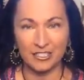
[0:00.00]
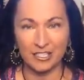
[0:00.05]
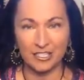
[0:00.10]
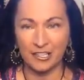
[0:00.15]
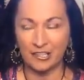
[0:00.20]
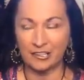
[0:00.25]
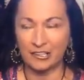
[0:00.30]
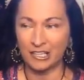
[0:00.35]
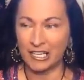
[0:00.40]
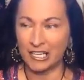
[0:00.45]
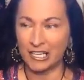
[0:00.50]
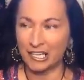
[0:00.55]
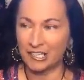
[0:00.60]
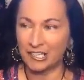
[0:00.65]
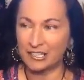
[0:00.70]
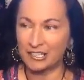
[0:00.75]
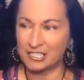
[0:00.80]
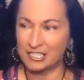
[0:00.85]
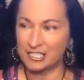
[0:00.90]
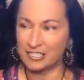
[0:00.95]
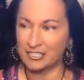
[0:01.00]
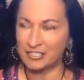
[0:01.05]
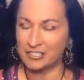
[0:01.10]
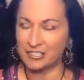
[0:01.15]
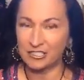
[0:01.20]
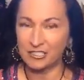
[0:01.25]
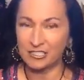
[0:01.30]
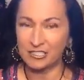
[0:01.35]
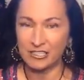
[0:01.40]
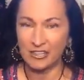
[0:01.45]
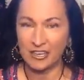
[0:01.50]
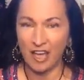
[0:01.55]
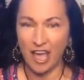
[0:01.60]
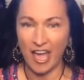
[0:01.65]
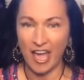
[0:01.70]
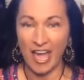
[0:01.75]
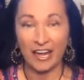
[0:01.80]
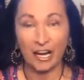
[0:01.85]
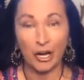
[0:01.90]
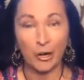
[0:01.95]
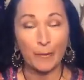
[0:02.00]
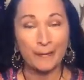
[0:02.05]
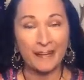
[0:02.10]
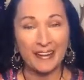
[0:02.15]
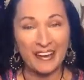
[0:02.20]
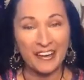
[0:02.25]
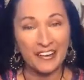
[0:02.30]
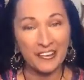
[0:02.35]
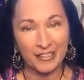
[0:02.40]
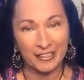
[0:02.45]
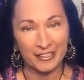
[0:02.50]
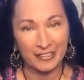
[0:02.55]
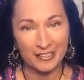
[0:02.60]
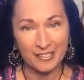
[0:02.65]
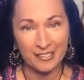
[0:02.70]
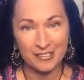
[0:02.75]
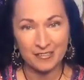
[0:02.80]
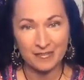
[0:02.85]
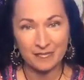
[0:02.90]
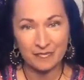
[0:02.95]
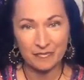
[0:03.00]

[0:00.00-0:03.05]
and our heritage and our parents